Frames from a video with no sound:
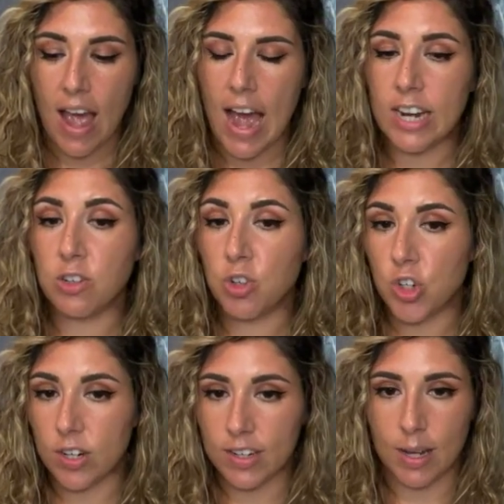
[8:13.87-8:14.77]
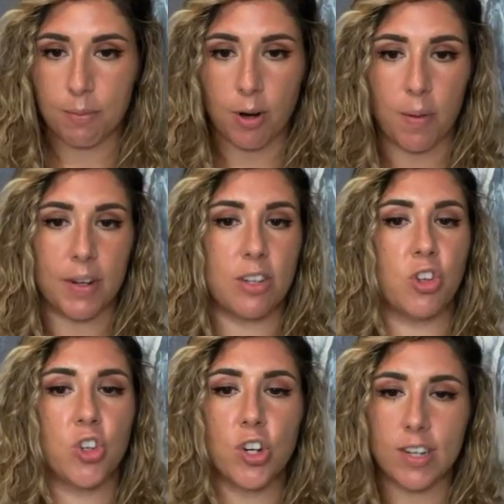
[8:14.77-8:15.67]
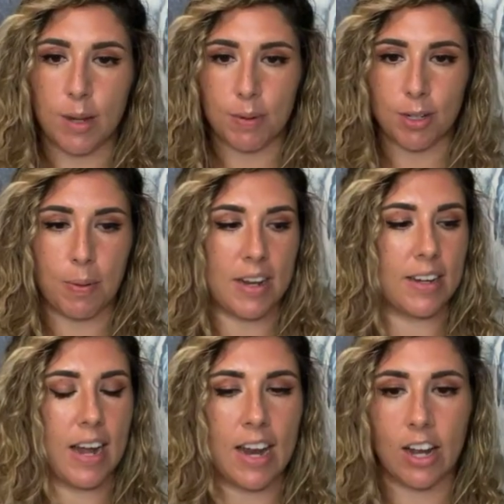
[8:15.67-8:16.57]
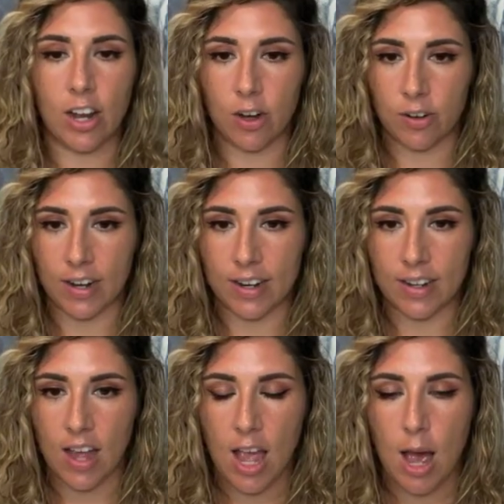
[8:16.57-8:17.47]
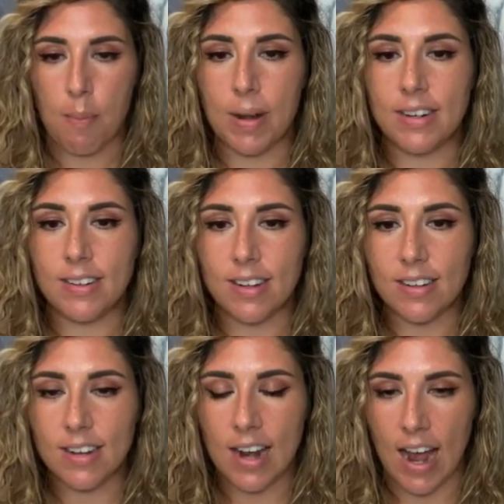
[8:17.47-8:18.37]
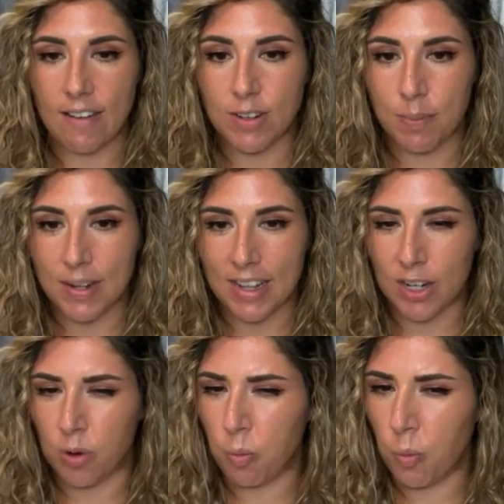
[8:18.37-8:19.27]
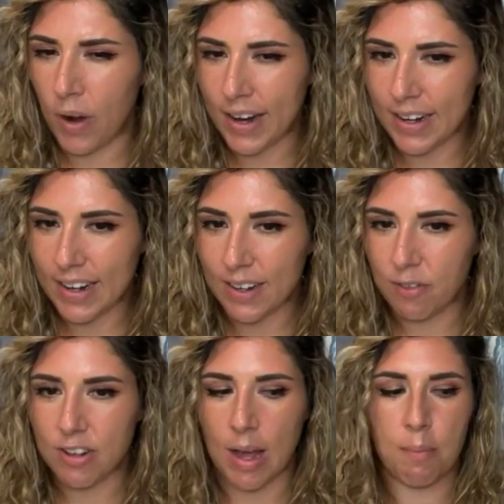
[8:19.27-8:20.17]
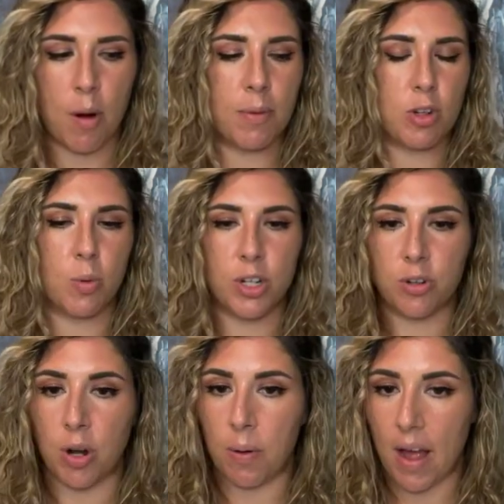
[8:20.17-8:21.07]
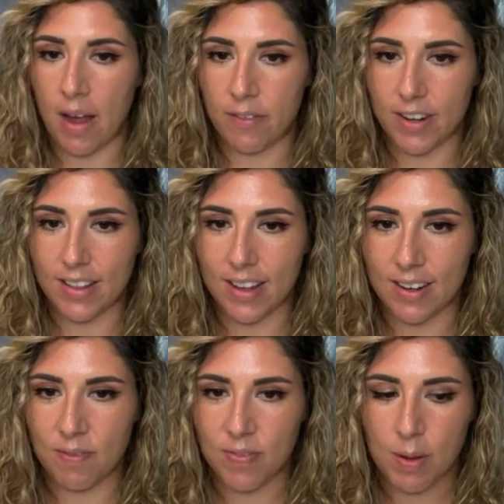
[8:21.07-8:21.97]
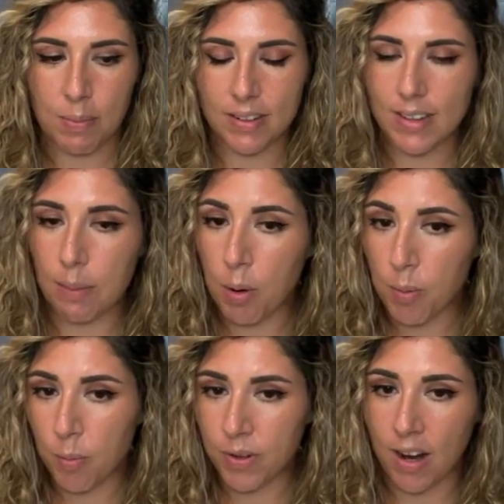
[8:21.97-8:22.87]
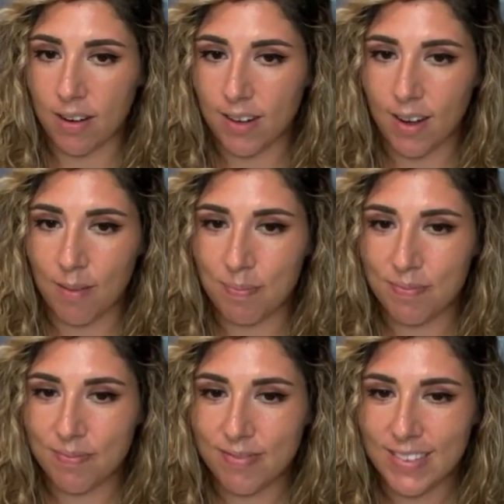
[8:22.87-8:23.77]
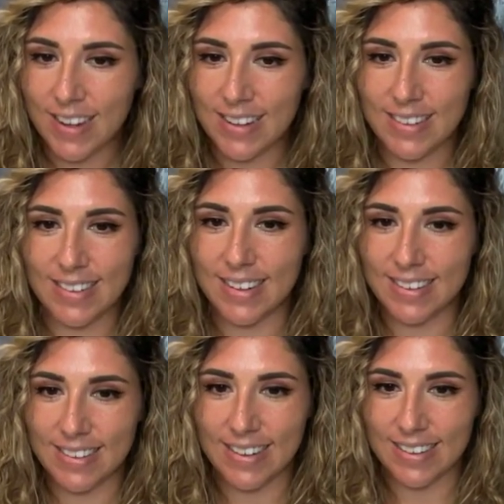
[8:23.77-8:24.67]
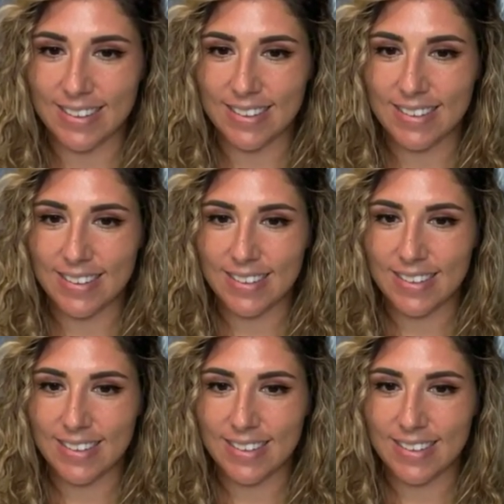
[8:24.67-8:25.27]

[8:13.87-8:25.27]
And you should keep growing and you should keep expanding and learning. But it doesn't have to be that you're waiting for that moment where you know everything, because that moment will not come. It doesn't exist.